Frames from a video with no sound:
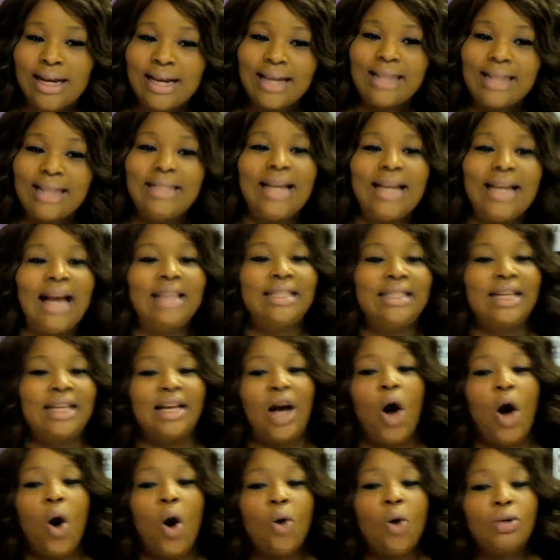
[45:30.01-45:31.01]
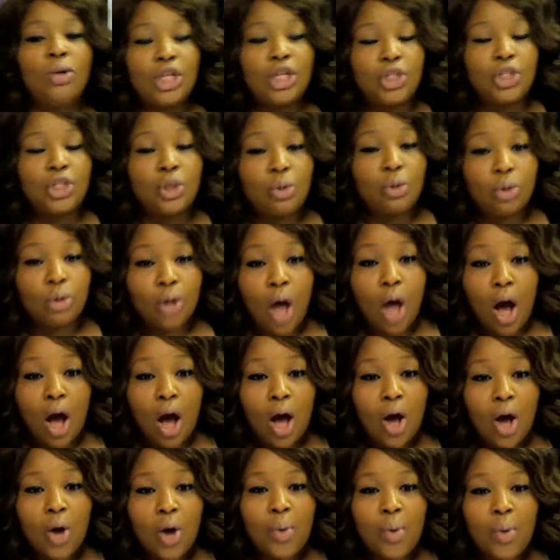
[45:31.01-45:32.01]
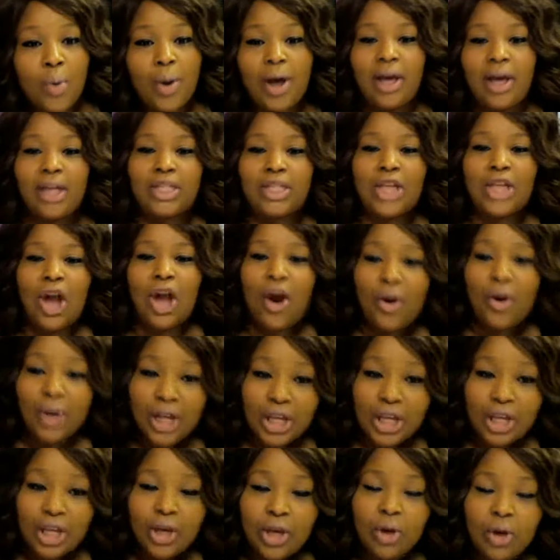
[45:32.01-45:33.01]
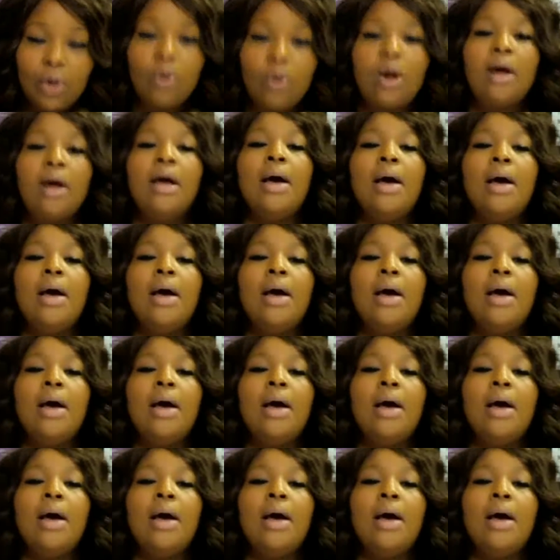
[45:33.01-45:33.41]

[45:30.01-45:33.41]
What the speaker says: not to hold it too long where it's hurting you,